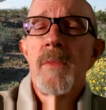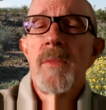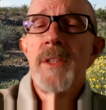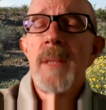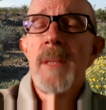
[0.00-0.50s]

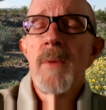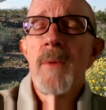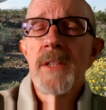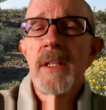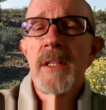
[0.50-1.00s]
the timber
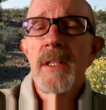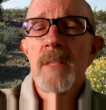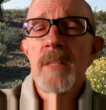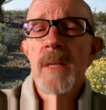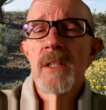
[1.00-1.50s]
rattlesnake
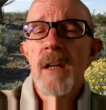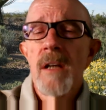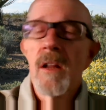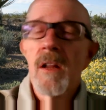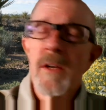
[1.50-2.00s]
especially,
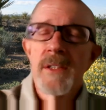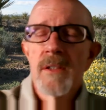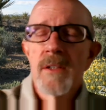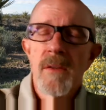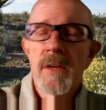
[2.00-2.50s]
although it's,
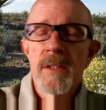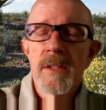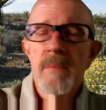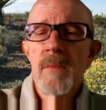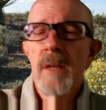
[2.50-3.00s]
of course,
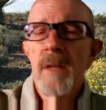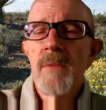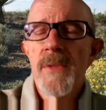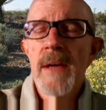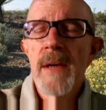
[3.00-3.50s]

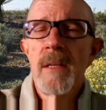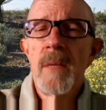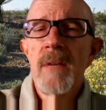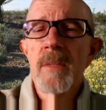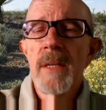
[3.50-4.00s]
threatened in many of
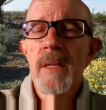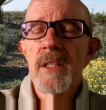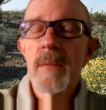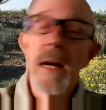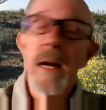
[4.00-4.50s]
its places.
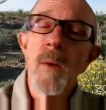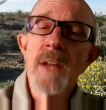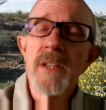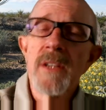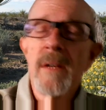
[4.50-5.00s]
But out west
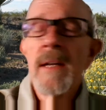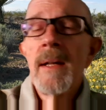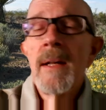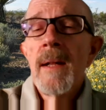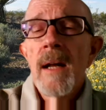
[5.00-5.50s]
here,
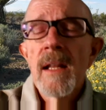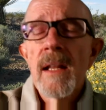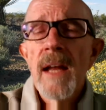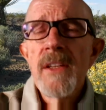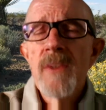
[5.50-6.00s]
a lot of
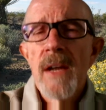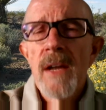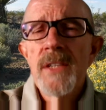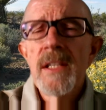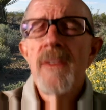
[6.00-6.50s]
these
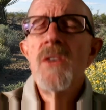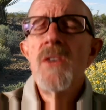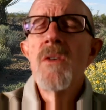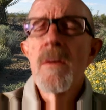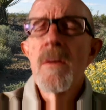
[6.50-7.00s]
rattlesnakes have
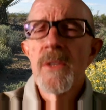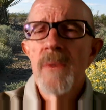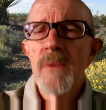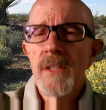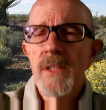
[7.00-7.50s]
enormous
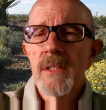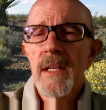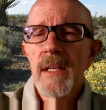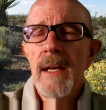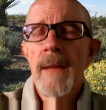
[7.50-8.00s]
ranges,
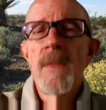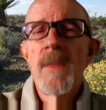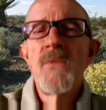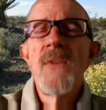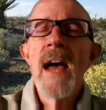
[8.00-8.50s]
and the
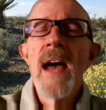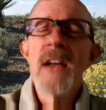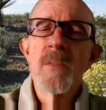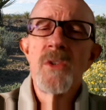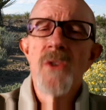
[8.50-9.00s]
vast
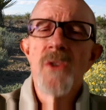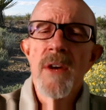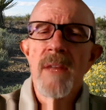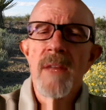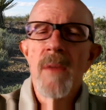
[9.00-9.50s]
majority
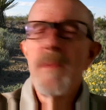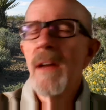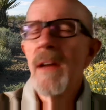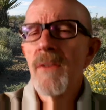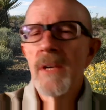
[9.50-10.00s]
of them
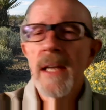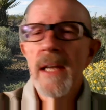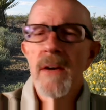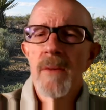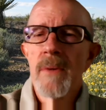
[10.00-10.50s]
never
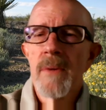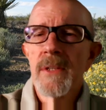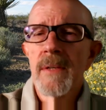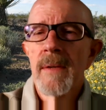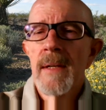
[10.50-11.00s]
encounter a person.
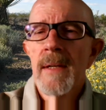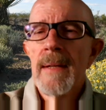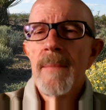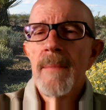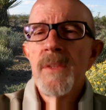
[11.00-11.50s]

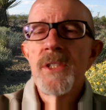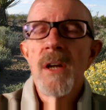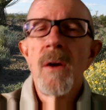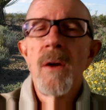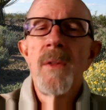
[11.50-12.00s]

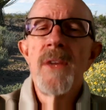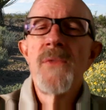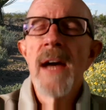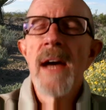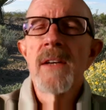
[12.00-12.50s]
So the
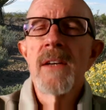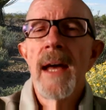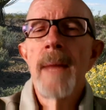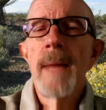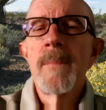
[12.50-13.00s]
effect
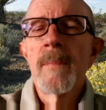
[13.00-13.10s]
that